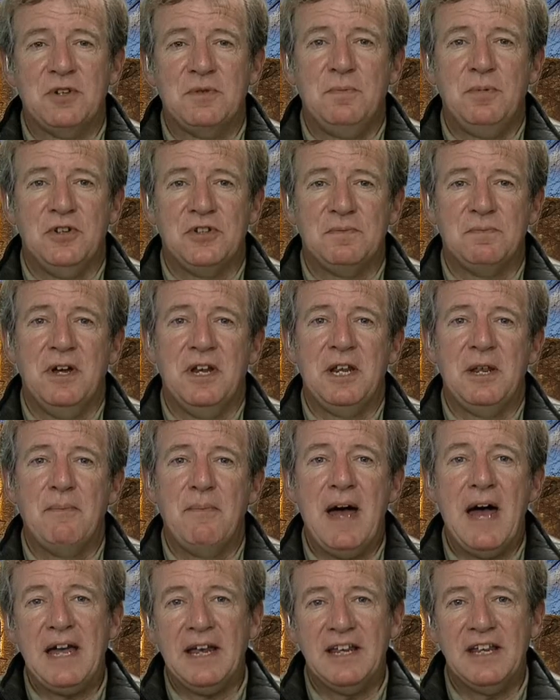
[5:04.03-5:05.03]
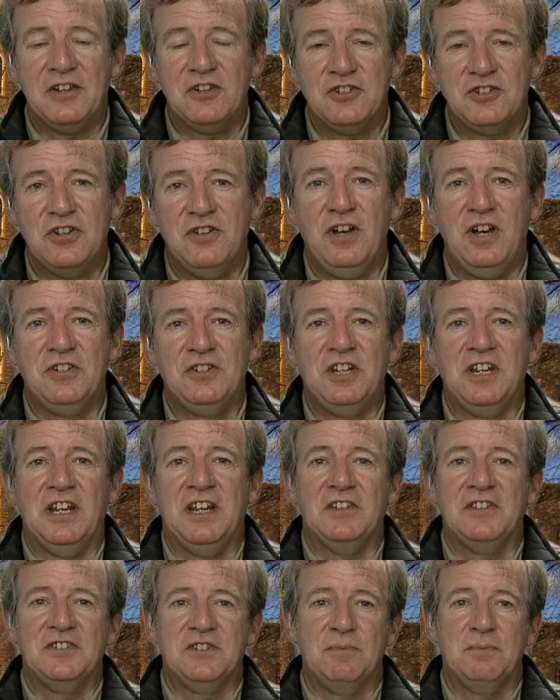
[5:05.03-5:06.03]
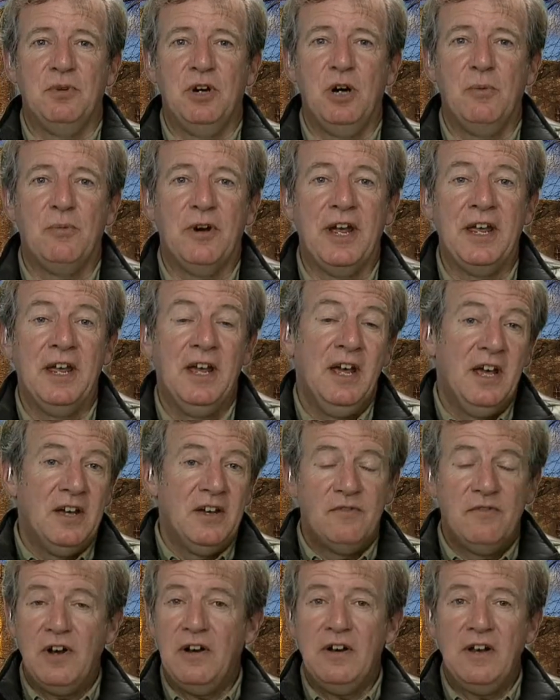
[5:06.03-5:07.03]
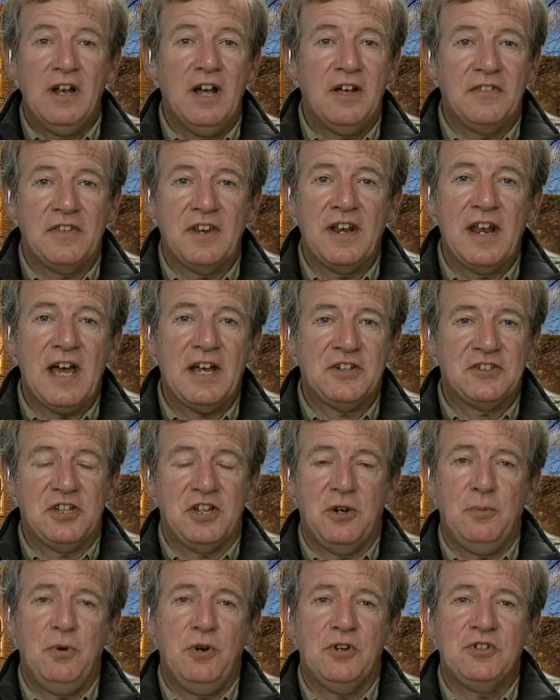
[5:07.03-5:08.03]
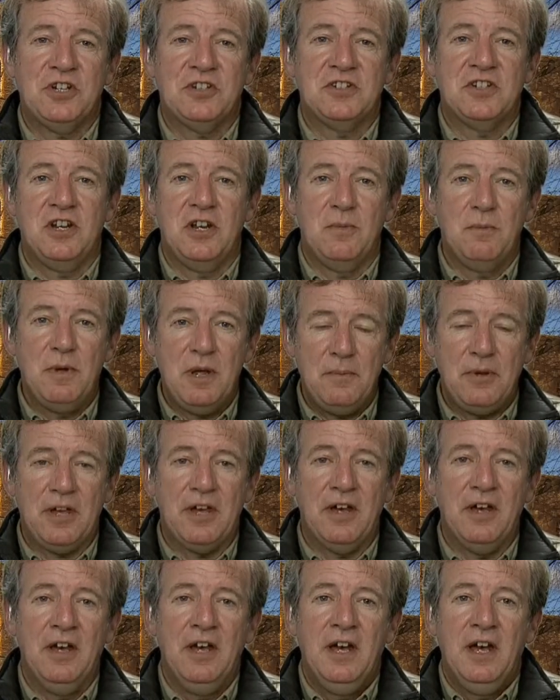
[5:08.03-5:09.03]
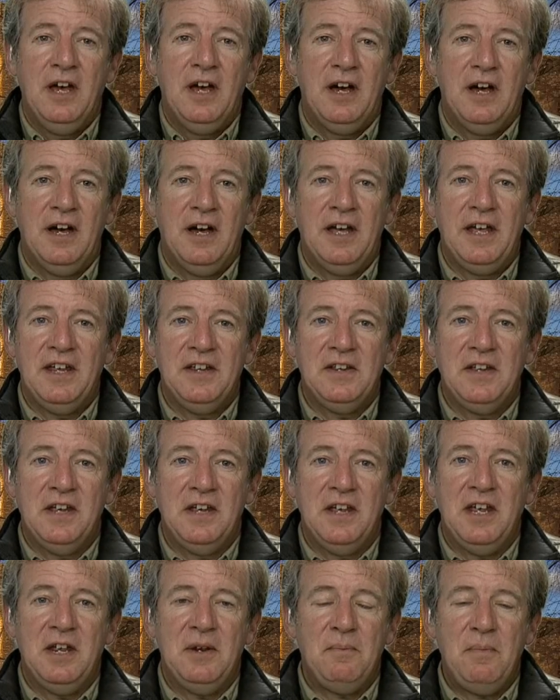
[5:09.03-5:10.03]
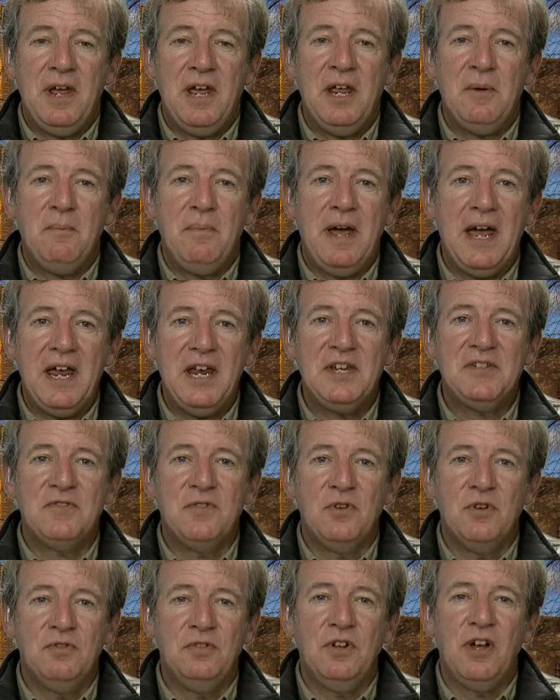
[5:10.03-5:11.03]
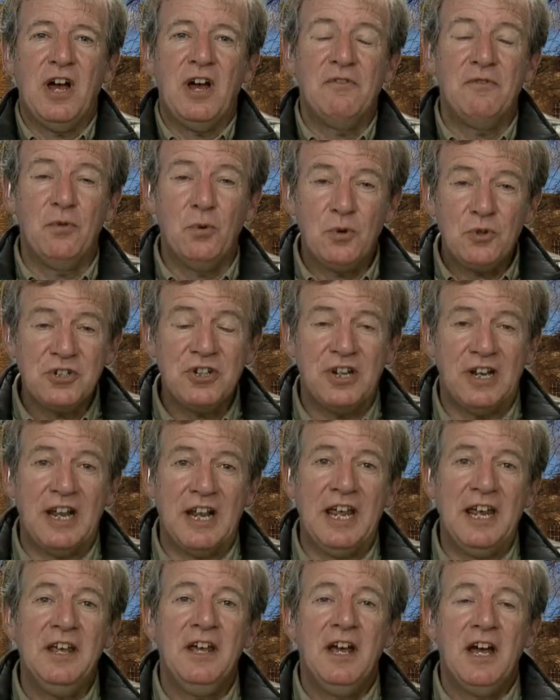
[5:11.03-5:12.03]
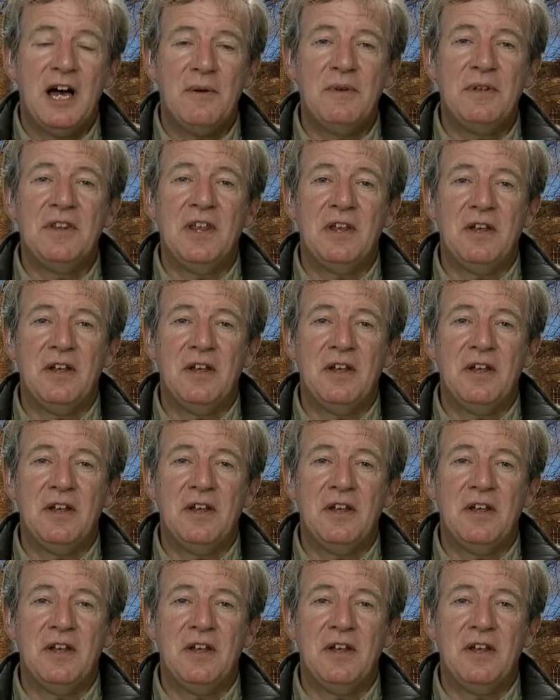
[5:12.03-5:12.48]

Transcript: puts money back into hunting in Zimbabwe, very like the Naxo Project in Namibia, it pays for an awful lot. Unfortunately, I mean,